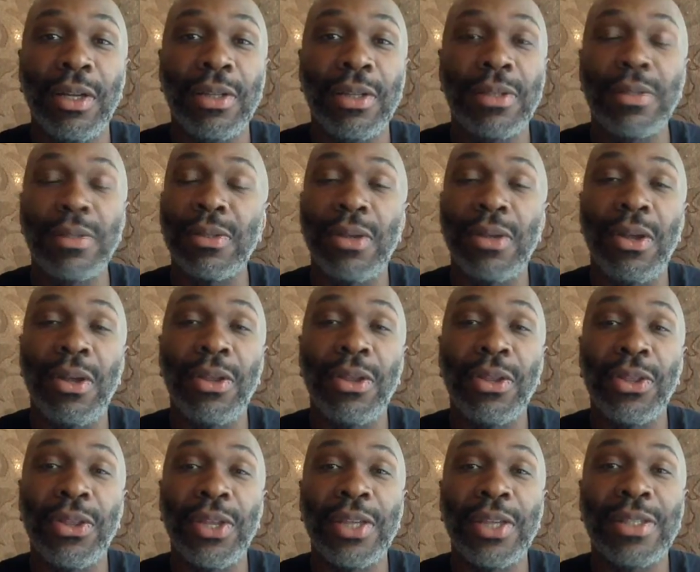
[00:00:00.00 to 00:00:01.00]
This is all the
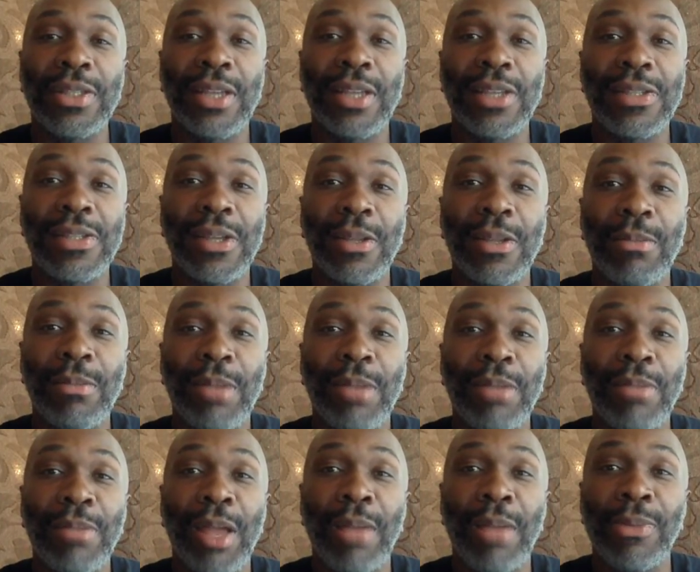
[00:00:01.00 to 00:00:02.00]
things that I said to my
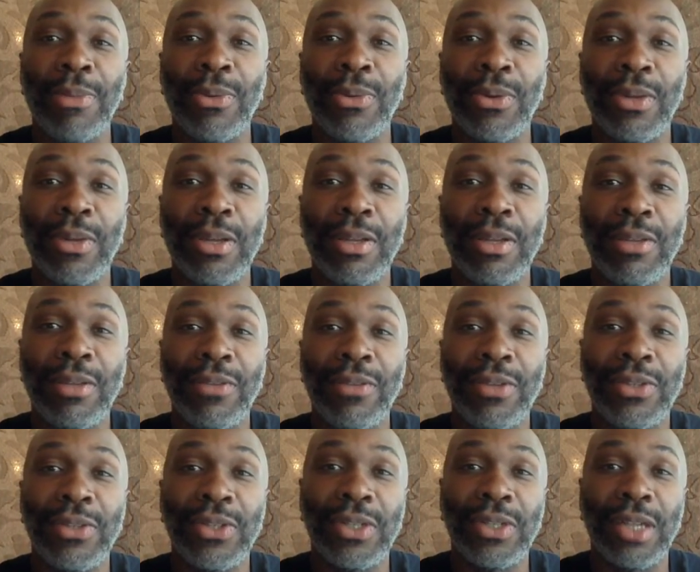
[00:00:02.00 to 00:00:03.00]
mom during the
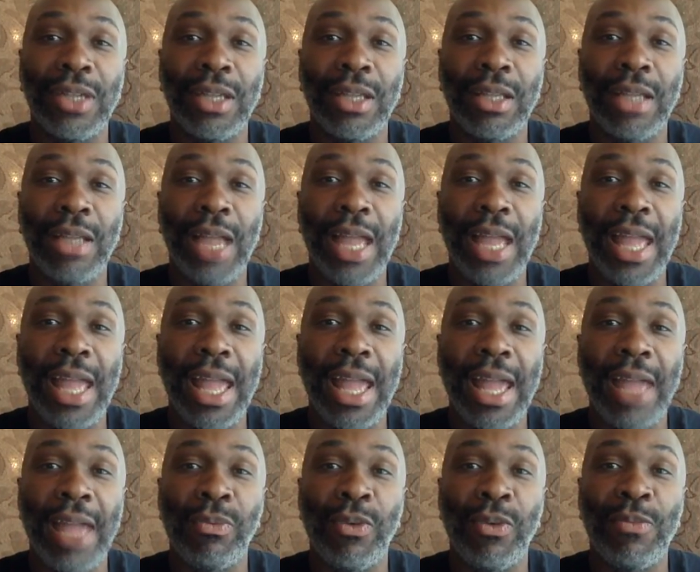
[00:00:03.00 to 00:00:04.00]
intervention that I
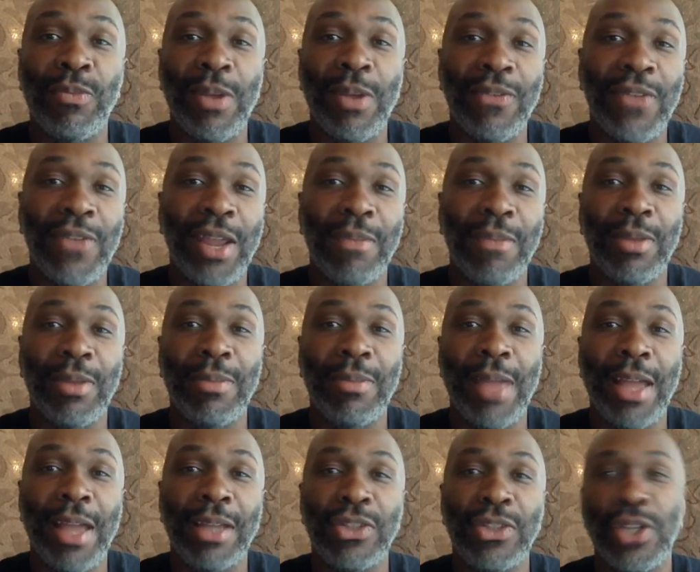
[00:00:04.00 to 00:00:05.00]
had with my family
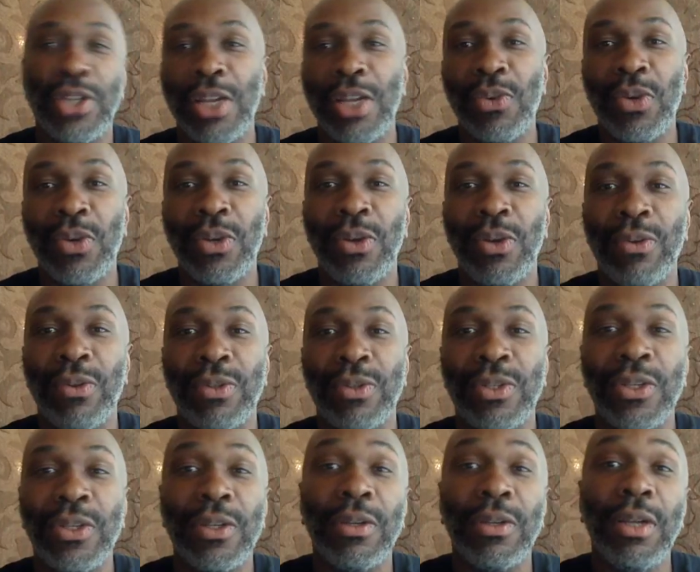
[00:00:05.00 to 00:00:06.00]
back in January
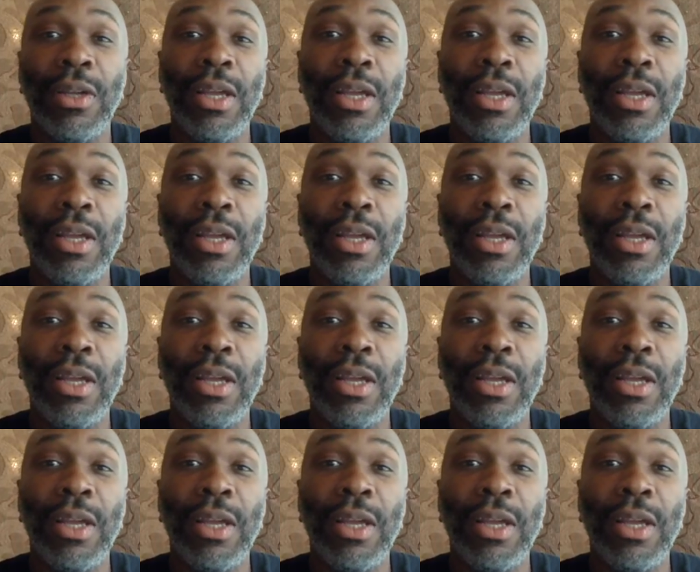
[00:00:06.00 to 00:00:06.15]
'02.